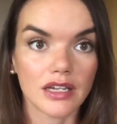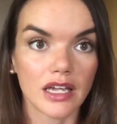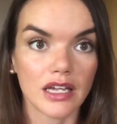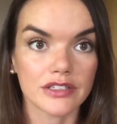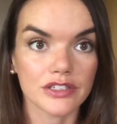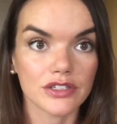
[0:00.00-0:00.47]

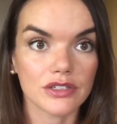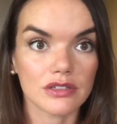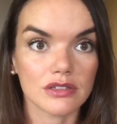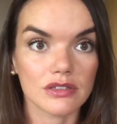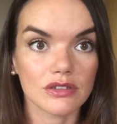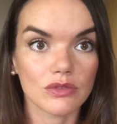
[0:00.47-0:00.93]
it's
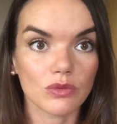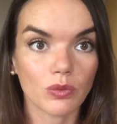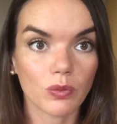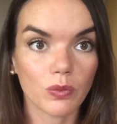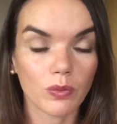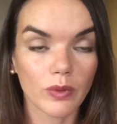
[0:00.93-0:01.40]

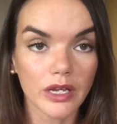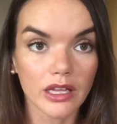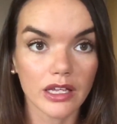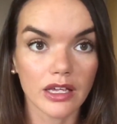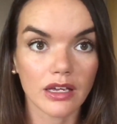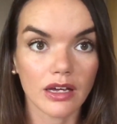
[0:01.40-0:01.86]

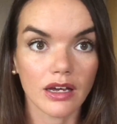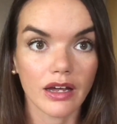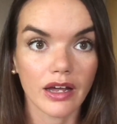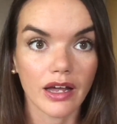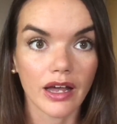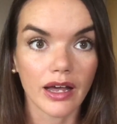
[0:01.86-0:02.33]
really
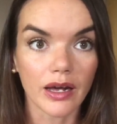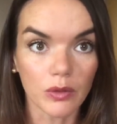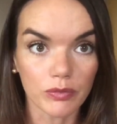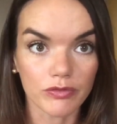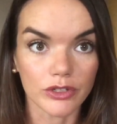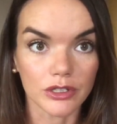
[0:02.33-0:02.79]

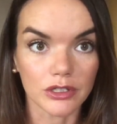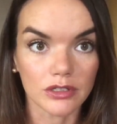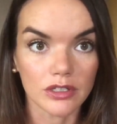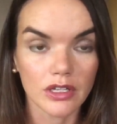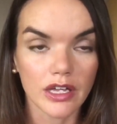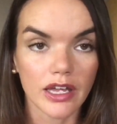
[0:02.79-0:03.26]

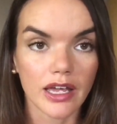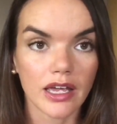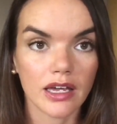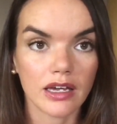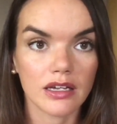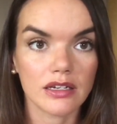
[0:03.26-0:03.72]
helpful.
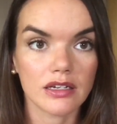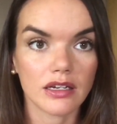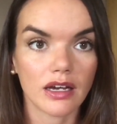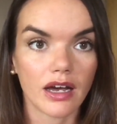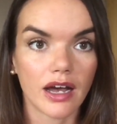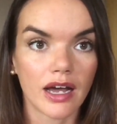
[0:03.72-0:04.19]
And
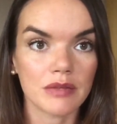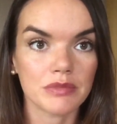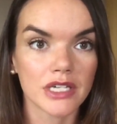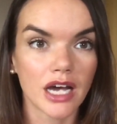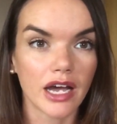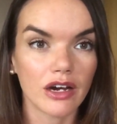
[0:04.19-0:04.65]
I'm
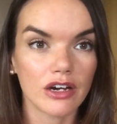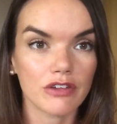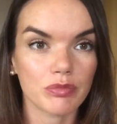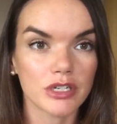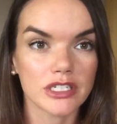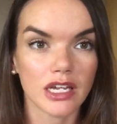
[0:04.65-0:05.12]
tired
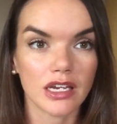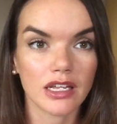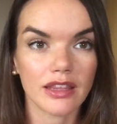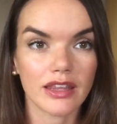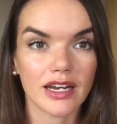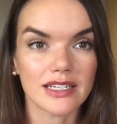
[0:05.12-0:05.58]
of
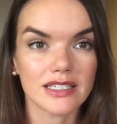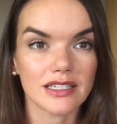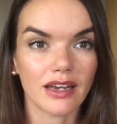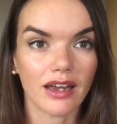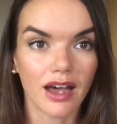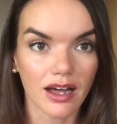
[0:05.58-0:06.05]
pretending that it's
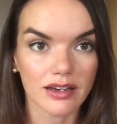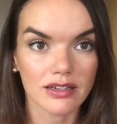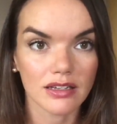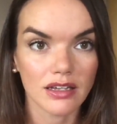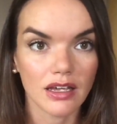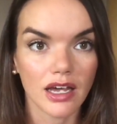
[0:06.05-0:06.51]
not.